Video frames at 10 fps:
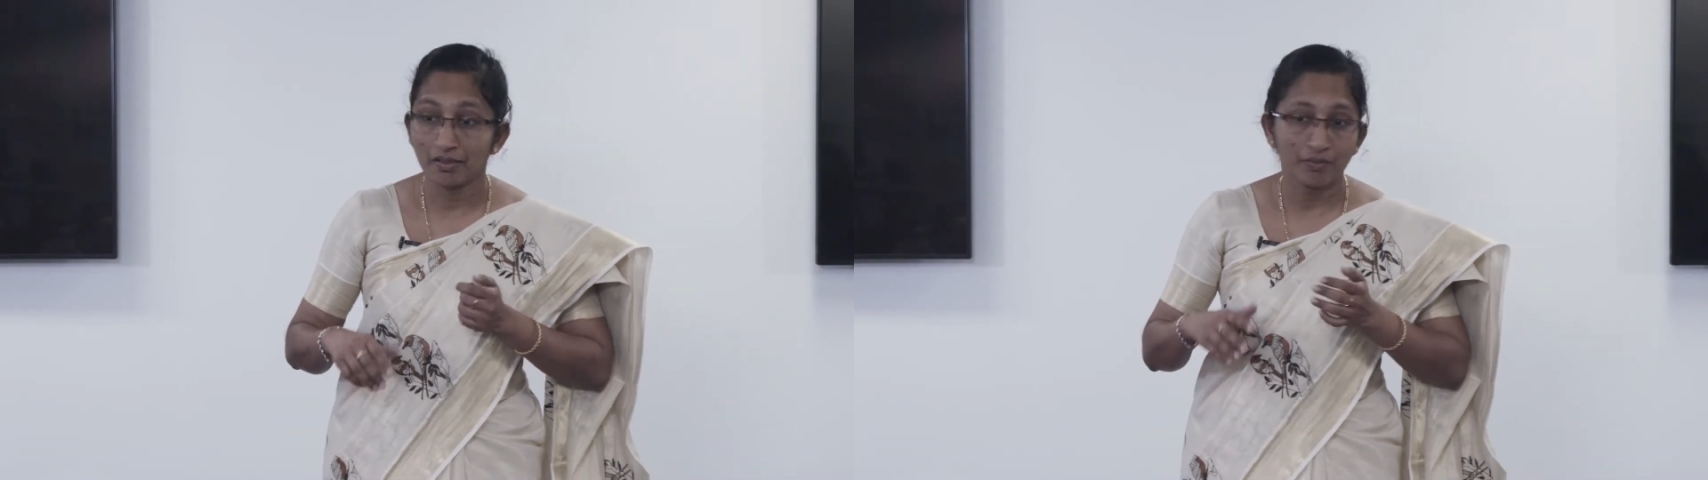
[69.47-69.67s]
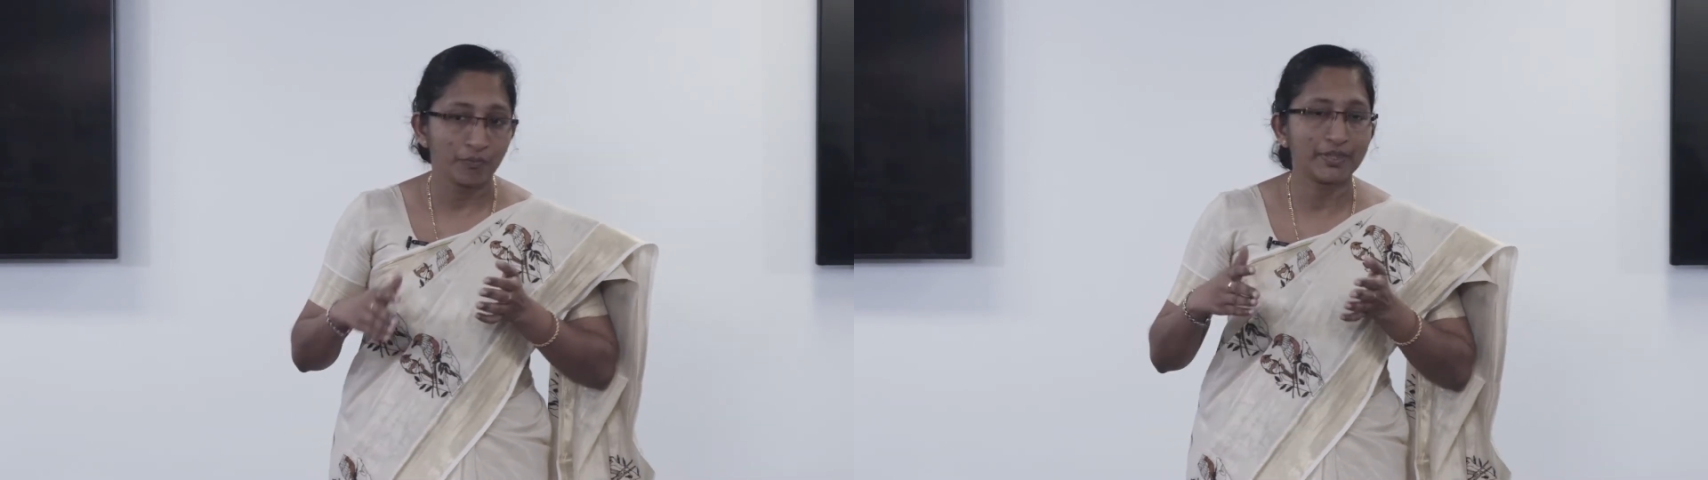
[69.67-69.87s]

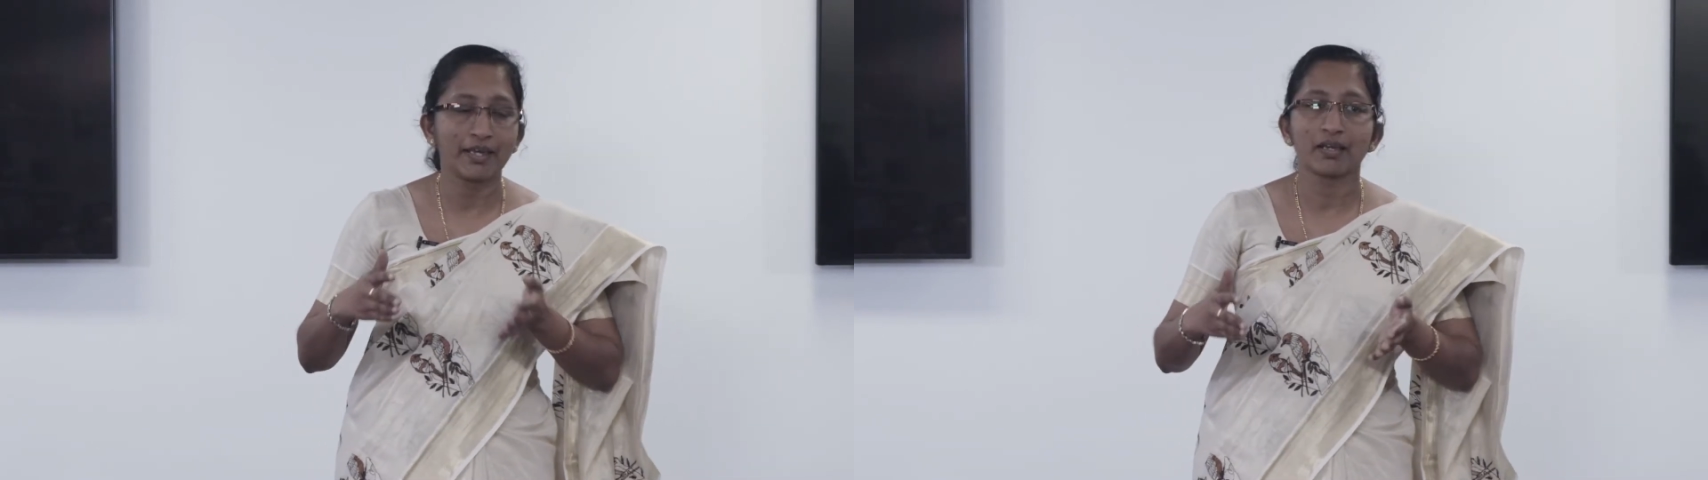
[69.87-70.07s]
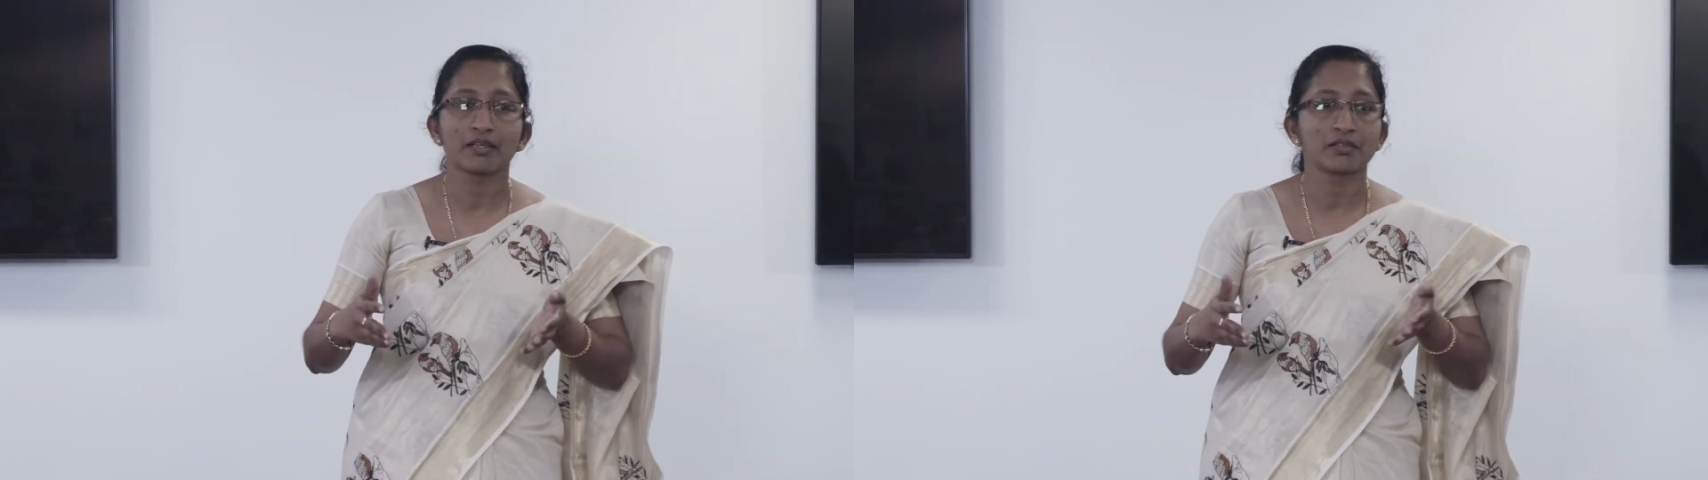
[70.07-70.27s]
with
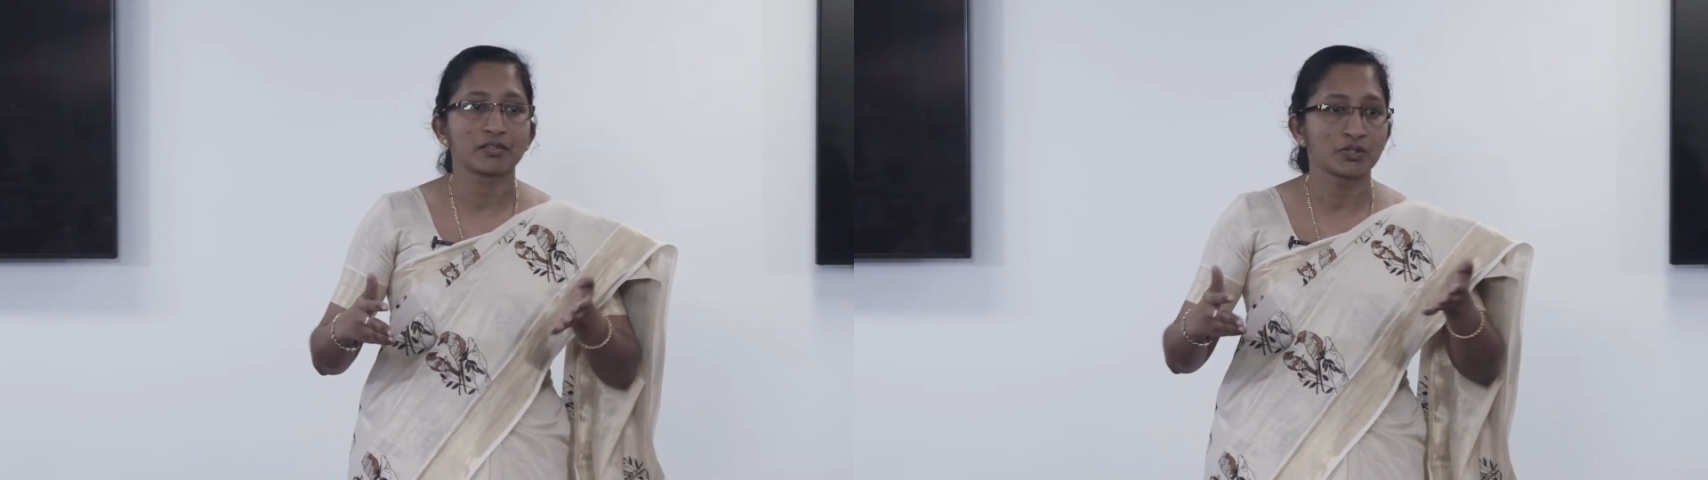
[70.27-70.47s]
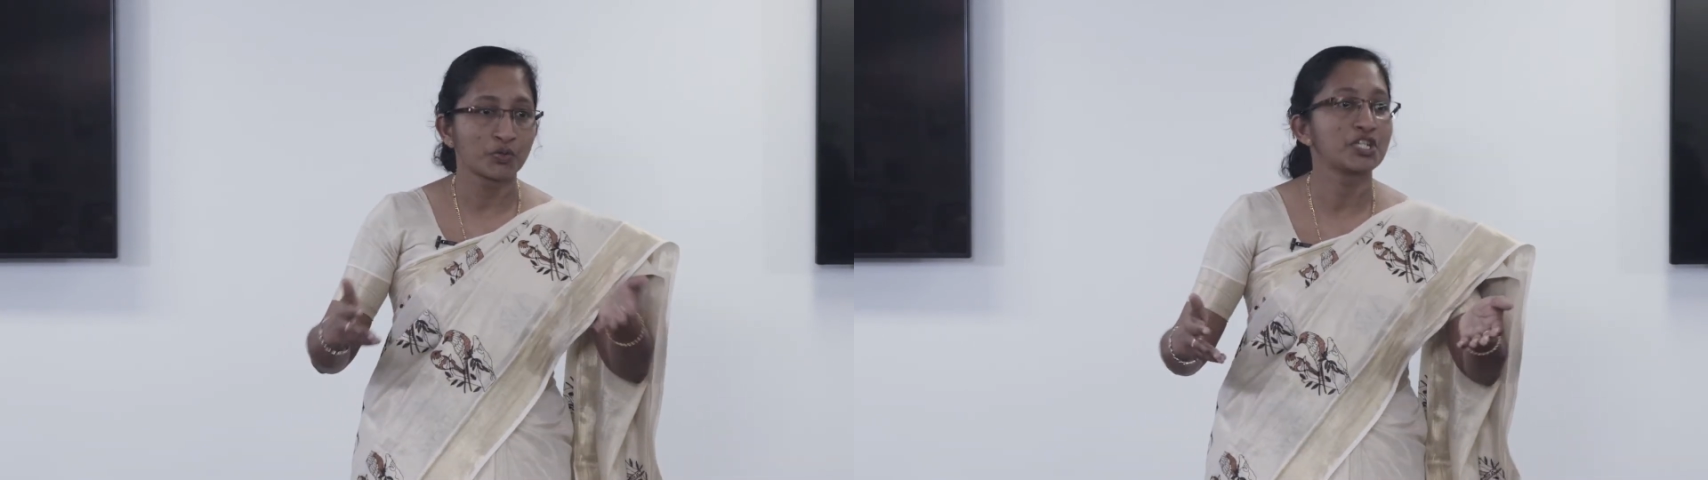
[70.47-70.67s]
their
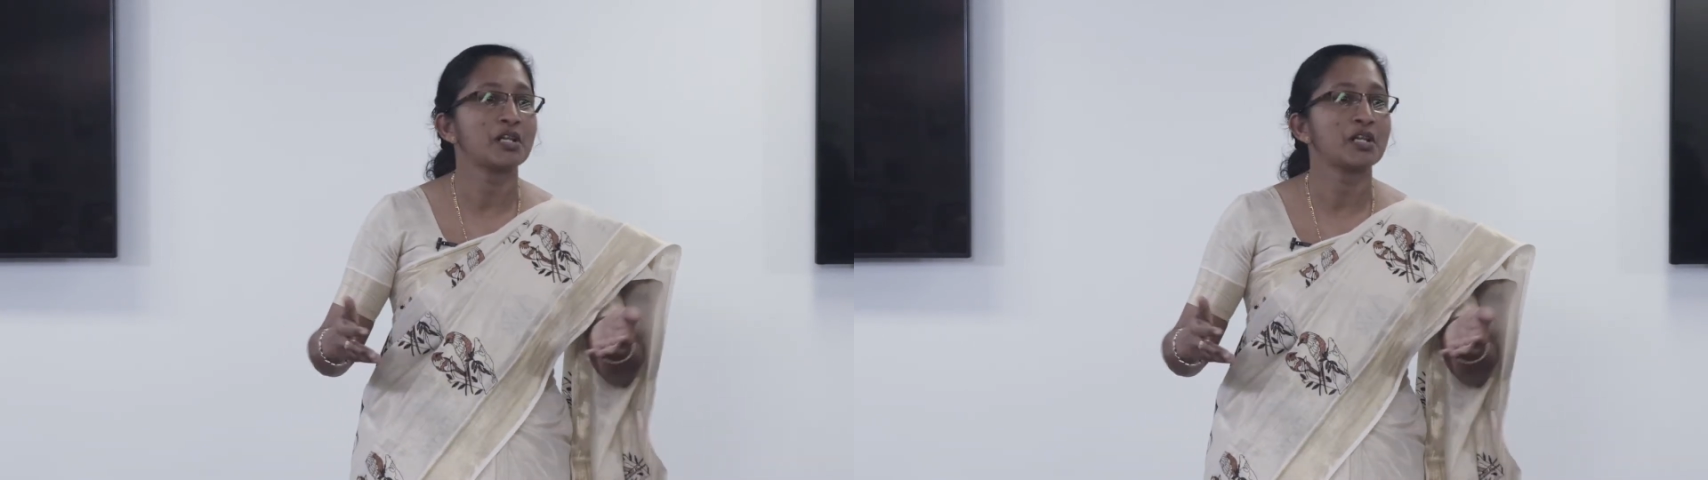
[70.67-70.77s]
social